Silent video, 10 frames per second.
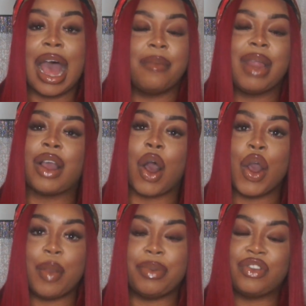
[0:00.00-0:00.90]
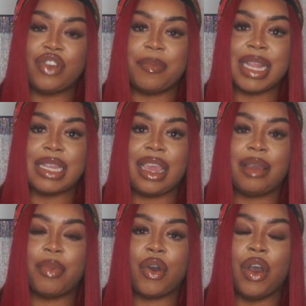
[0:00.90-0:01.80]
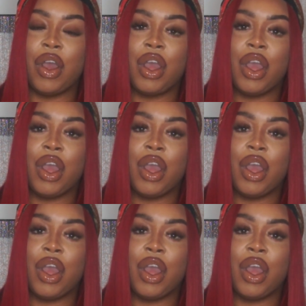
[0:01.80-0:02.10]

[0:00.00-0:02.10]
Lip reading: I'm like a hopeless romantic, but